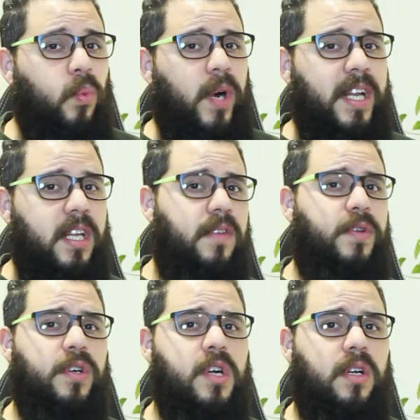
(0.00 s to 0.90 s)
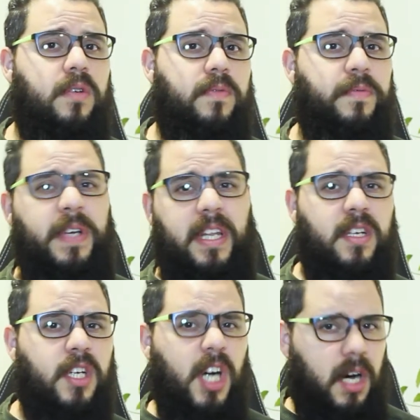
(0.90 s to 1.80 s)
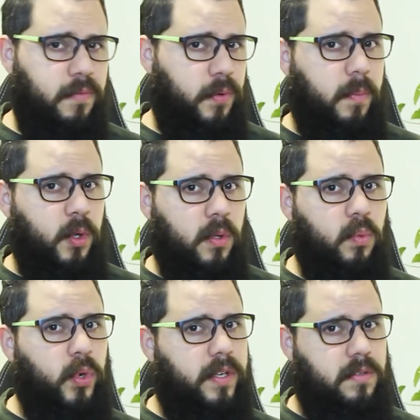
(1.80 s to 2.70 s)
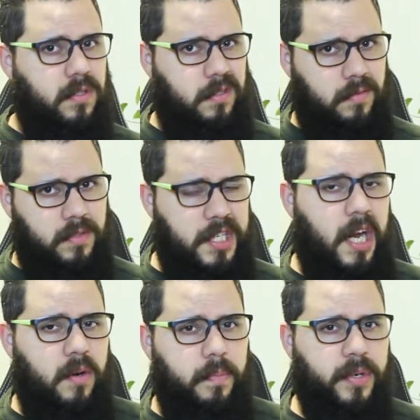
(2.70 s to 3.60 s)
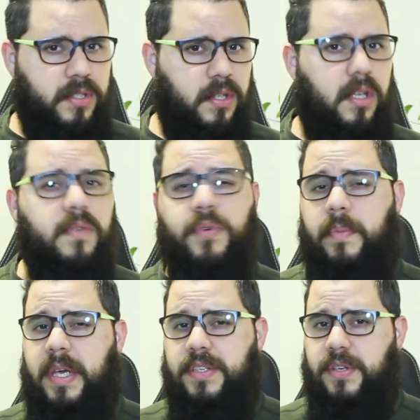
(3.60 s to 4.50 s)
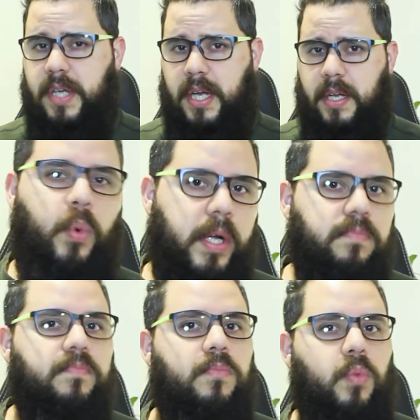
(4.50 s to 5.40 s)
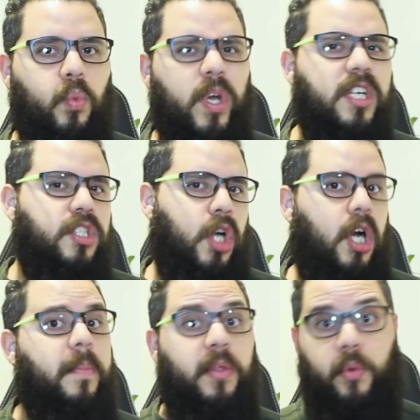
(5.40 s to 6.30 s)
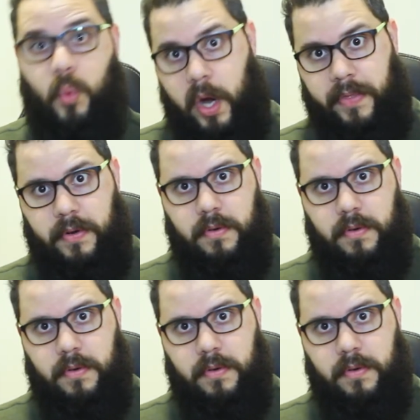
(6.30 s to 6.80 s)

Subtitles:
what if you're not feeling comfortable with sharing personal information yet? Well, we can talk about the weather.